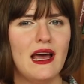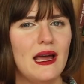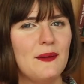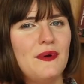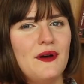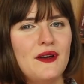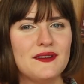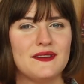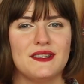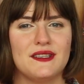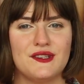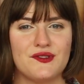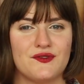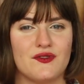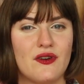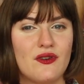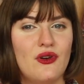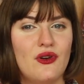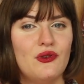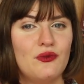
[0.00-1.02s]
I personally
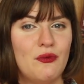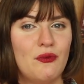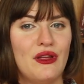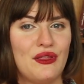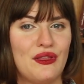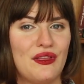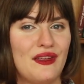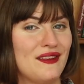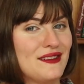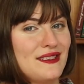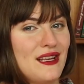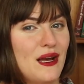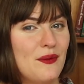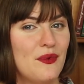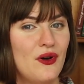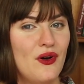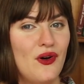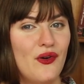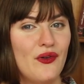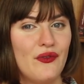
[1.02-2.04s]
struggled with some
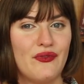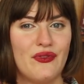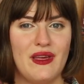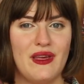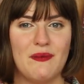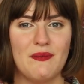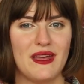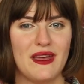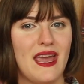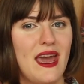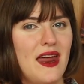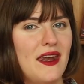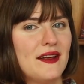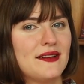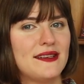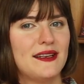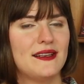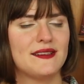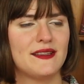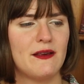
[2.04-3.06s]
of the
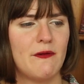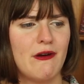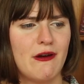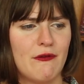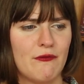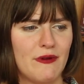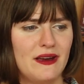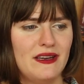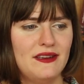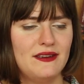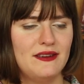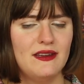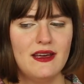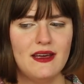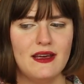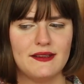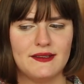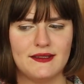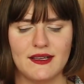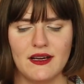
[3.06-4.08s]
mechanics as they were written,
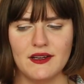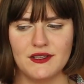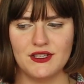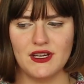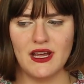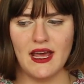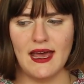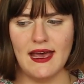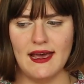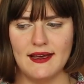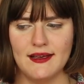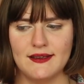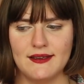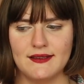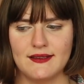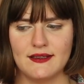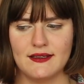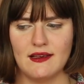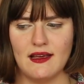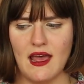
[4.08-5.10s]
such
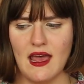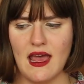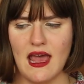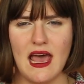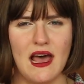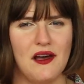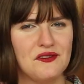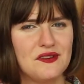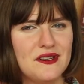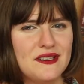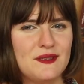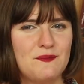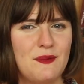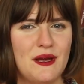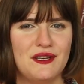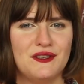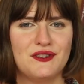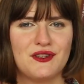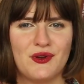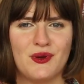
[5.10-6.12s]
as how to
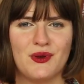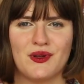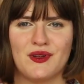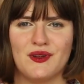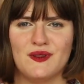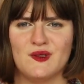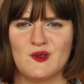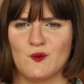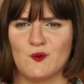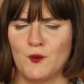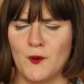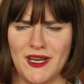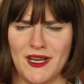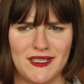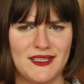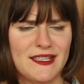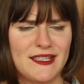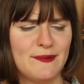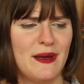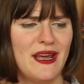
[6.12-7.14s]
spend tokens, when
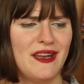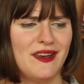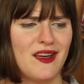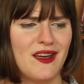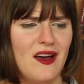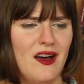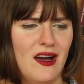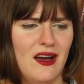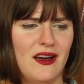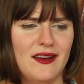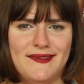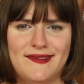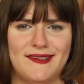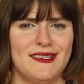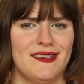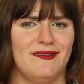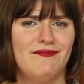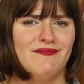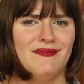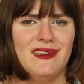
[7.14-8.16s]
to spend
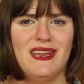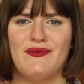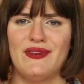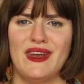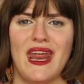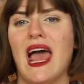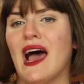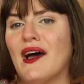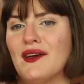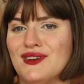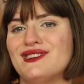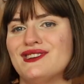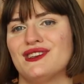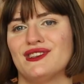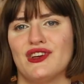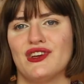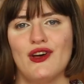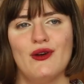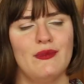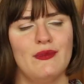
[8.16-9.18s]
cards, and even how you
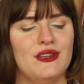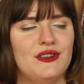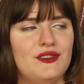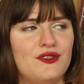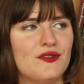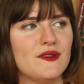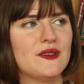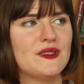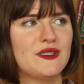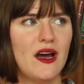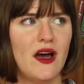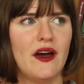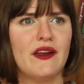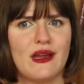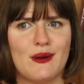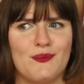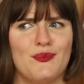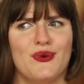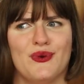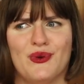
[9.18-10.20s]
determined your
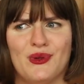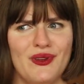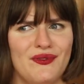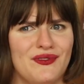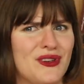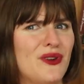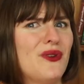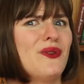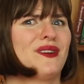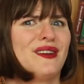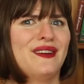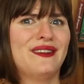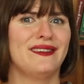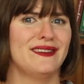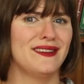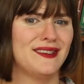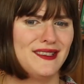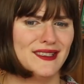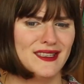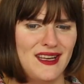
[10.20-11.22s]
starting pool of
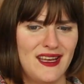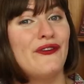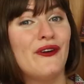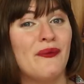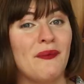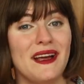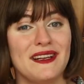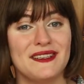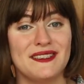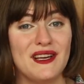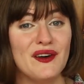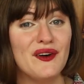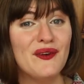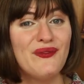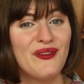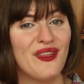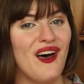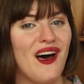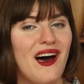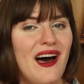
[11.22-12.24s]
tokens. For myself,
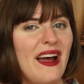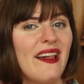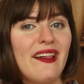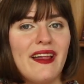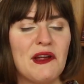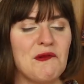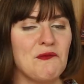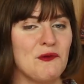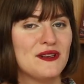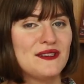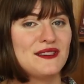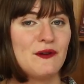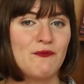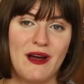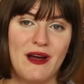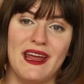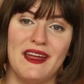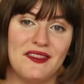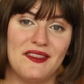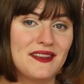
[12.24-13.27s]
the highlight was the
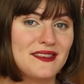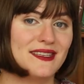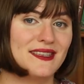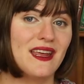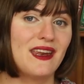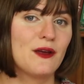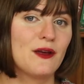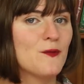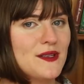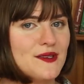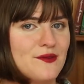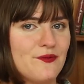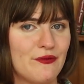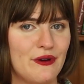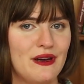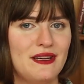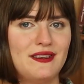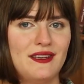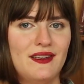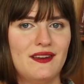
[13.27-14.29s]
way the setting was
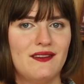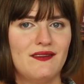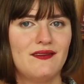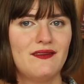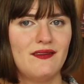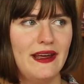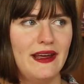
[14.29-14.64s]
written.